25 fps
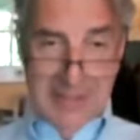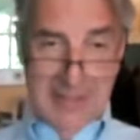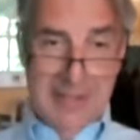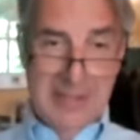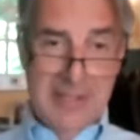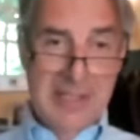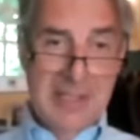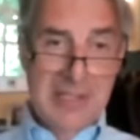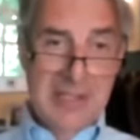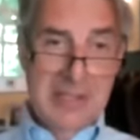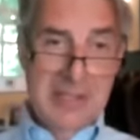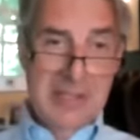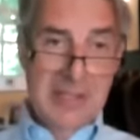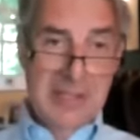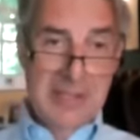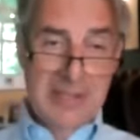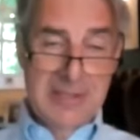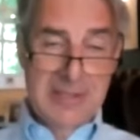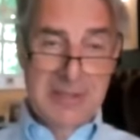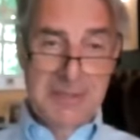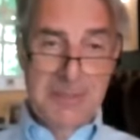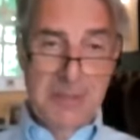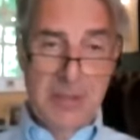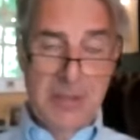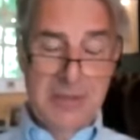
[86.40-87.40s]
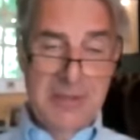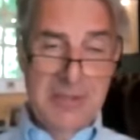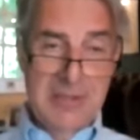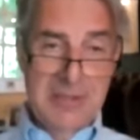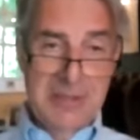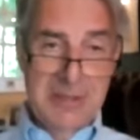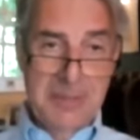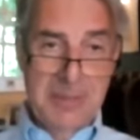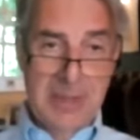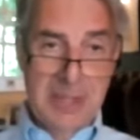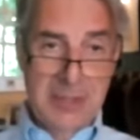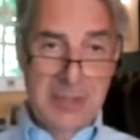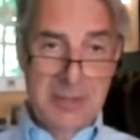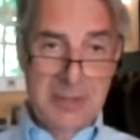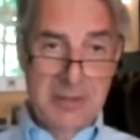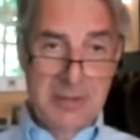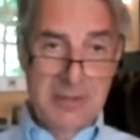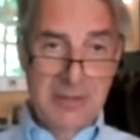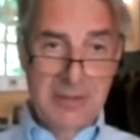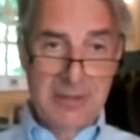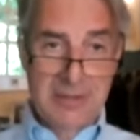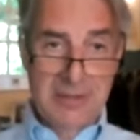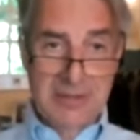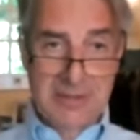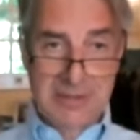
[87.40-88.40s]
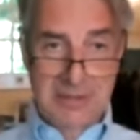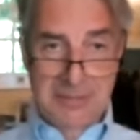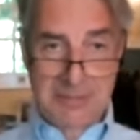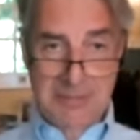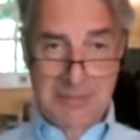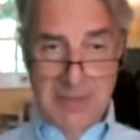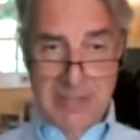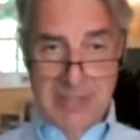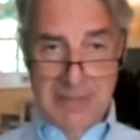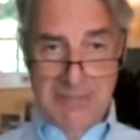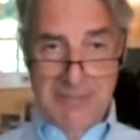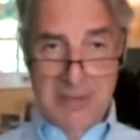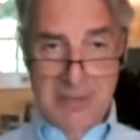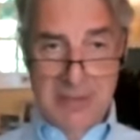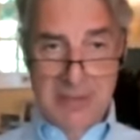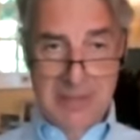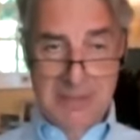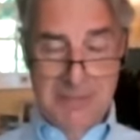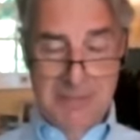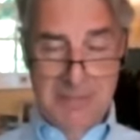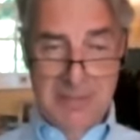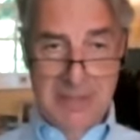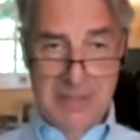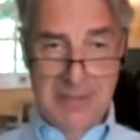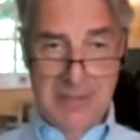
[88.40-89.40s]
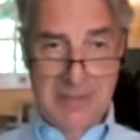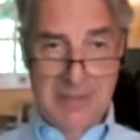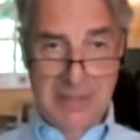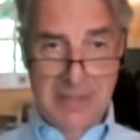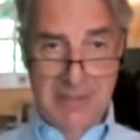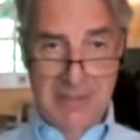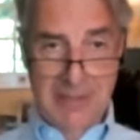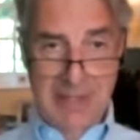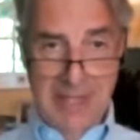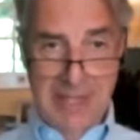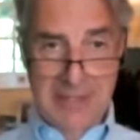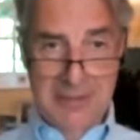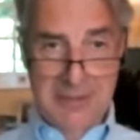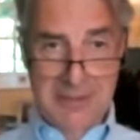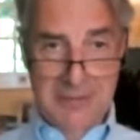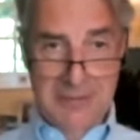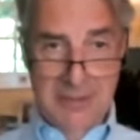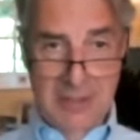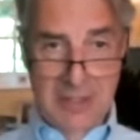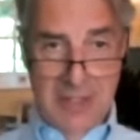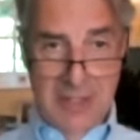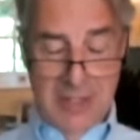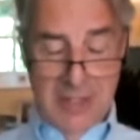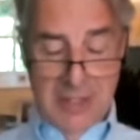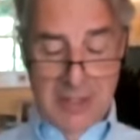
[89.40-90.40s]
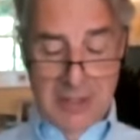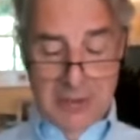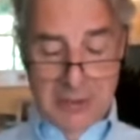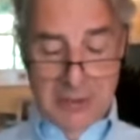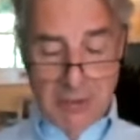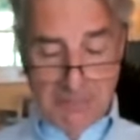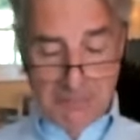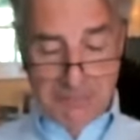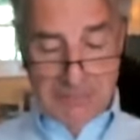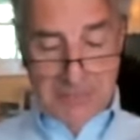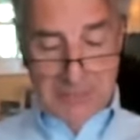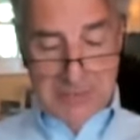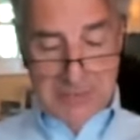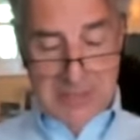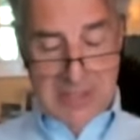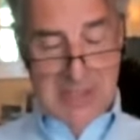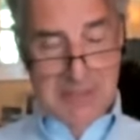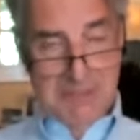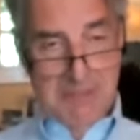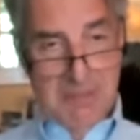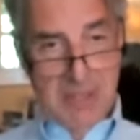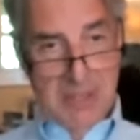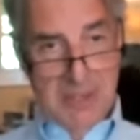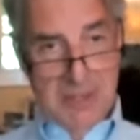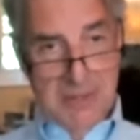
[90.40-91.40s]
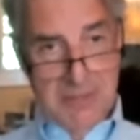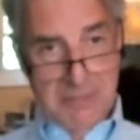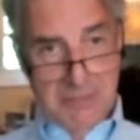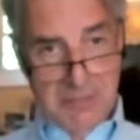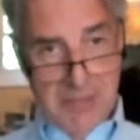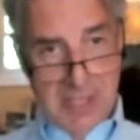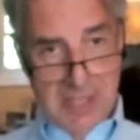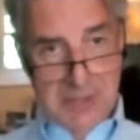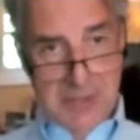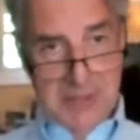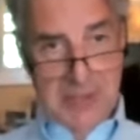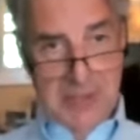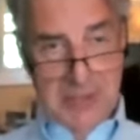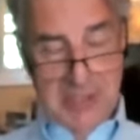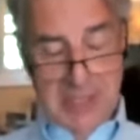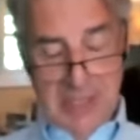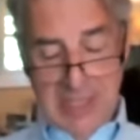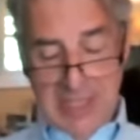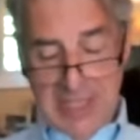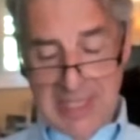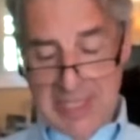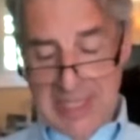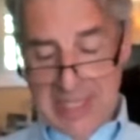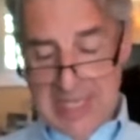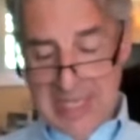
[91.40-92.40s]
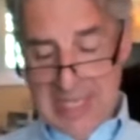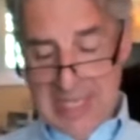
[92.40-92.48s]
is his participation at previous BCO annual conferences, most recently